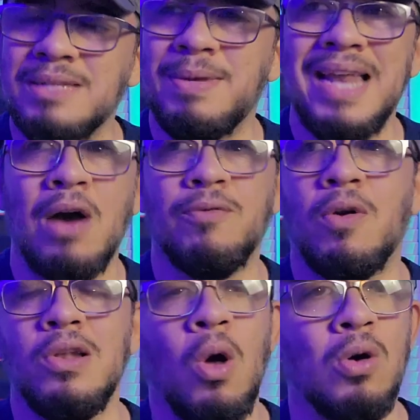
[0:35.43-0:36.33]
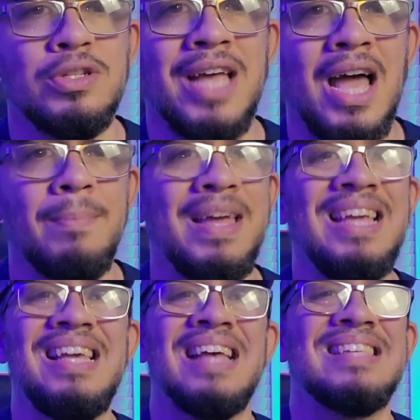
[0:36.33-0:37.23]
been out for a long time.
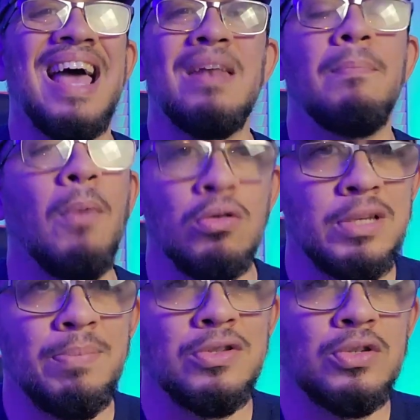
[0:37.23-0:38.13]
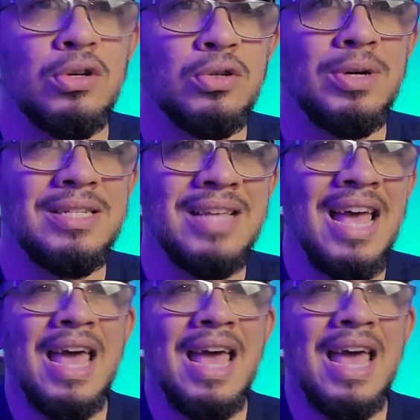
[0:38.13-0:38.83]
He has had multiple surgeries,